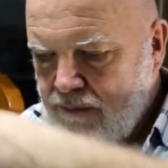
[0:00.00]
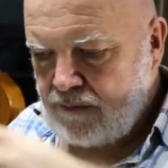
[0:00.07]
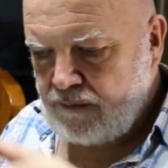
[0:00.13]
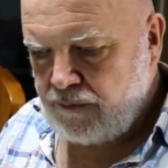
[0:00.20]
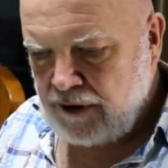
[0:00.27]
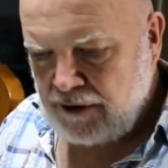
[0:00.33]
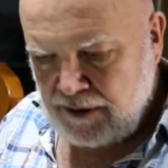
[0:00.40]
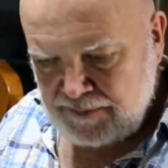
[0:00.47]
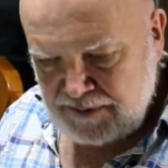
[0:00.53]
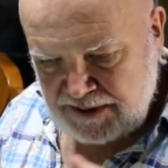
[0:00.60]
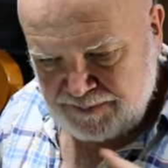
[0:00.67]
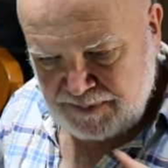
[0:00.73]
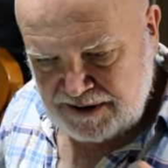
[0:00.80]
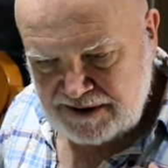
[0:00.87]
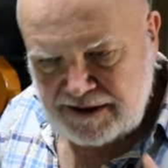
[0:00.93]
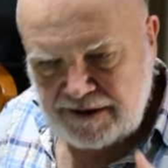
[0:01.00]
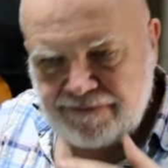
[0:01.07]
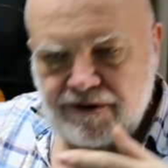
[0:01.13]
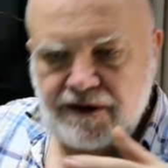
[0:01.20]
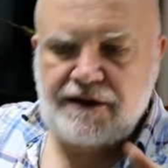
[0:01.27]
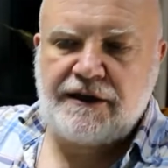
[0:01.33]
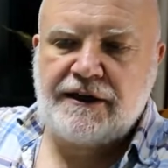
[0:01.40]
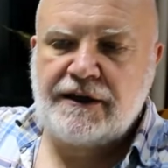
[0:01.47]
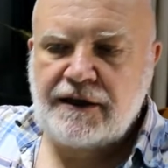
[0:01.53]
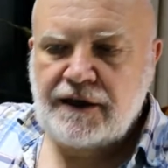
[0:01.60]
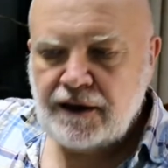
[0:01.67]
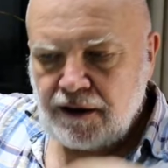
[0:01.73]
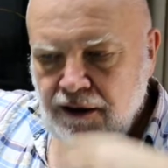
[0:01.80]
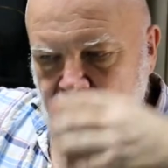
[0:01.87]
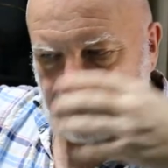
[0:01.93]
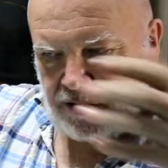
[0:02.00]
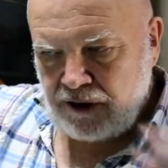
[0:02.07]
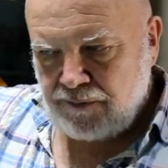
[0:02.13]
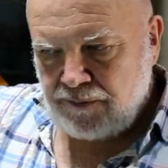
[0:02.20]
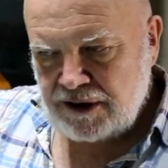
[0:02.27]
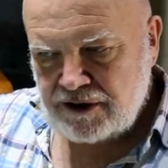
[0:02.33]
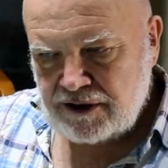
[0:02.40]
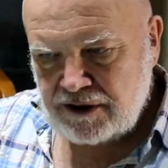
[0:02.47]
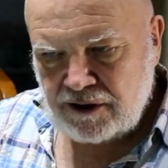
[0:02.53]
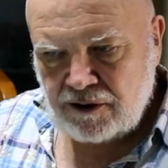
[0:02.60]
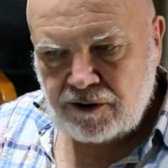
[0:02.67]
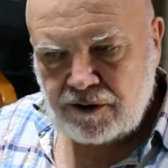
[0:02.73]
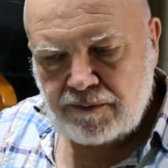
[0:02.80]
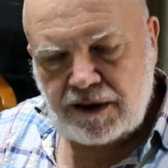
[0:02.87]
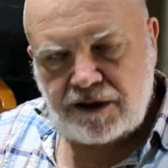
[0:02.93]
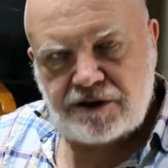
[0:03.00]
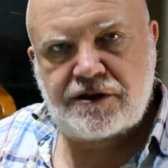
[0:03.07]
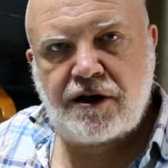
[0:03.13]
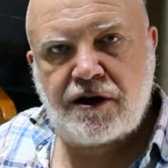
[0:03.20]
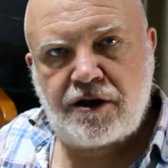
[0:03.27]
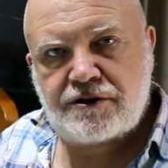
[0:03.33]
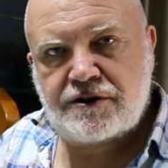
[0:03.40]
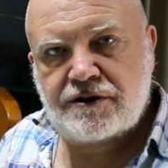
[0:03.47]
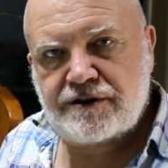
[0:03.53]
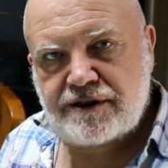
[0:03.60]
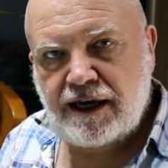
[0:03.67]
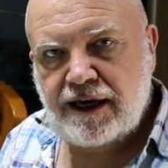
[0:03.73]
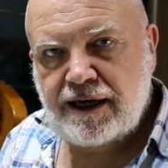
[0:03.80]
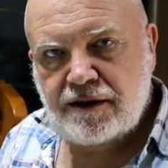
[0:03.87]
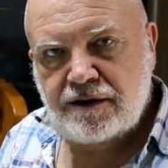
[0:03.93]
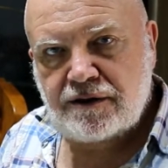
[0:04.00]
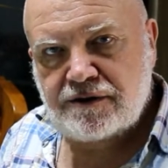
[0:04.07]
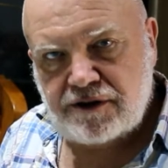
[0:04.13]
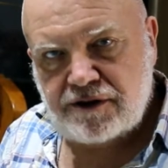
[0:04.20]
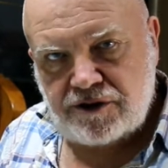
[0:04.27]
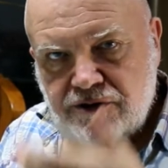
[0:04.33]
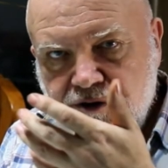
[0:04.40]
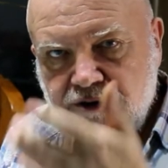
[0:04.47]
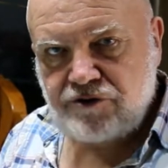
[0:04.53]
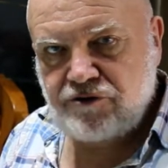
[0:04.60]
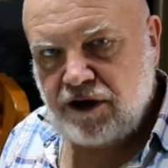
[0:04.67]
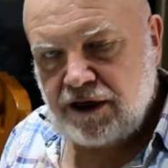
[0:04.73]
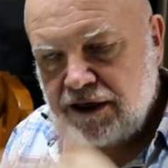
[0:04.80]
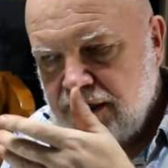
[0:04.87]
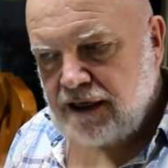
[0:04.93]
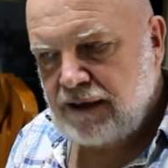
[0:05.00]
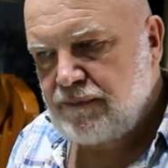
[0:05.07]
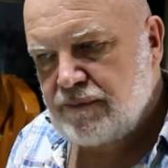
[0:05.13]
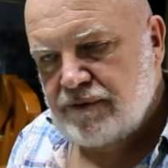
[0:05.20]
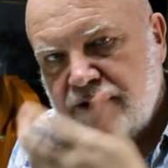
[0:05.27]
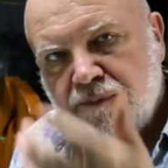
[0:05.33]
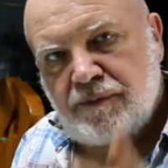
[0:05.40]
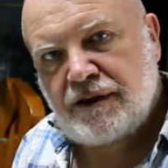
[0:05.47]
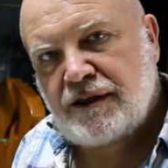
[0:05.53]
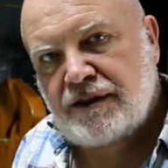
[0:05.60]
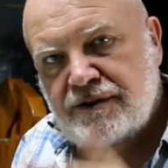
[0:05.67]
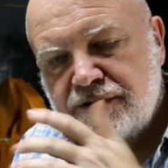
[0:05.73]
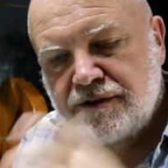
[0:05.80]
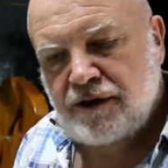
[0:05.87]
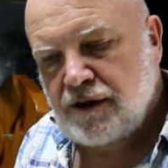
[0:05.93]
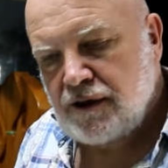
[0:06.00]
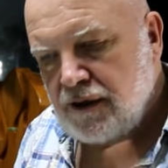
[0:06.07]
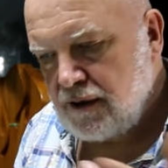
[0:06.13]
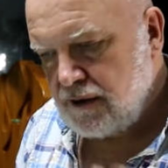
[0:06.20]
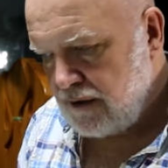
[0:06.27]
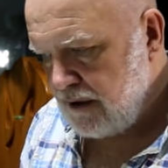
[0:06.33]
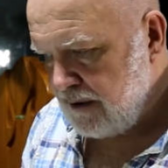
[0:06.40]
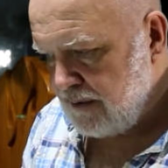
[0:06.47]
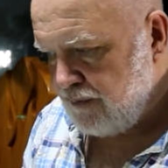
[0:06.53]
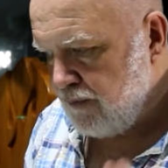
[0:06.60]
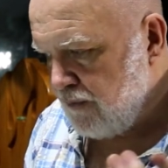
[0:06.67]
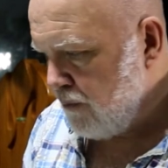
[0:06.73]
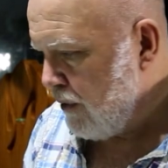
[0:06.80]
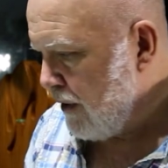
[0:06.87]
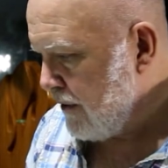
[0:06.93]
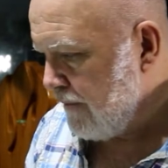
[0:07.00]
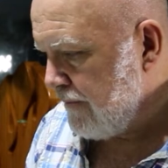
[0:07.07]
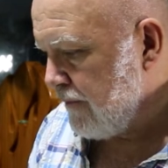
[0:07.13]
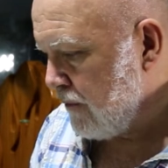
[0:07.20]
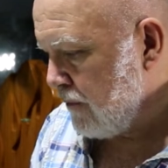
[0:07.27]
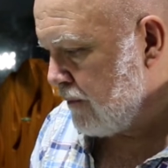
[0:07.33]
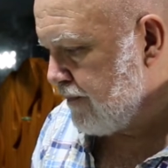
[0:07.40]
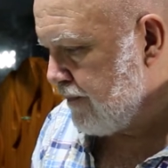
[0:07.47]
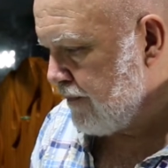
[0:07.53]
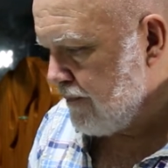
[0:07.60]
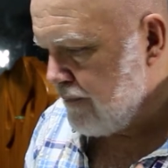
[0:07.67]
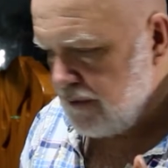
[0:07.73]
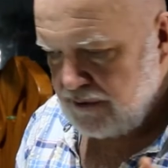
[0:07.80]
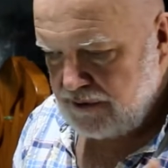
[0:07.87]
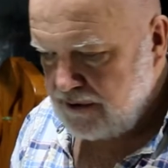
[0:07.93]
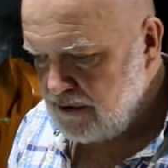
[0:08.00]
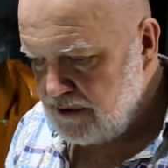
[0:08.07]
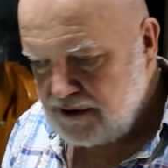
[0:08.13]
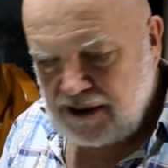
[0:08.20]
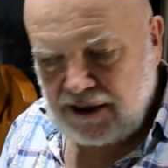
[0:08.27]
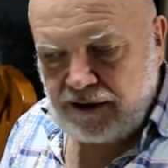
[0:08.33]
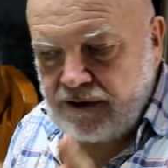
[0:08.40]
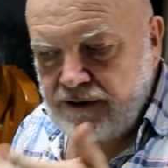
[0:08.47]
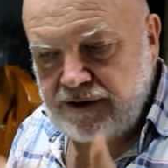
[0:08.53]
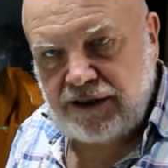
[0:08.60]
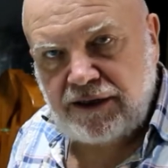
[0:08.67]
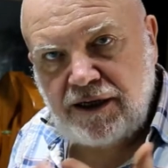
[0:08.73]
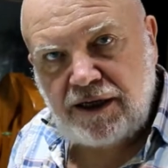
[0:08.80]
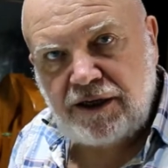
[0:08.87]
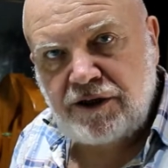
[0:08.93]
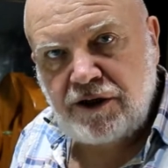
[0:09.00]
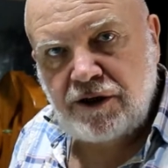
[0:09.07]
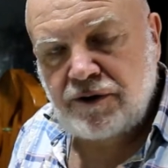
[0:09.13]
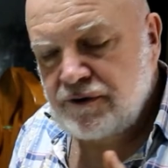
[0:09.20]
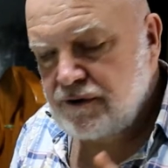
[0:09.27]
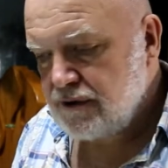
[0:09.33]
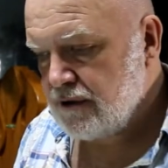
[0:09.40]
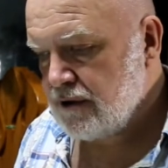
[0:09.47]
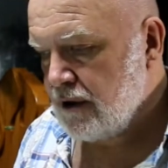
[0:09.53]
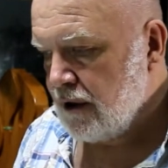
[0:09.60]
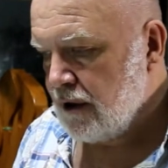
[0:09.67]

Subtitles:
where I'm specifically commissioning on a much larger scale to try and keep some of these wonderful skills in use.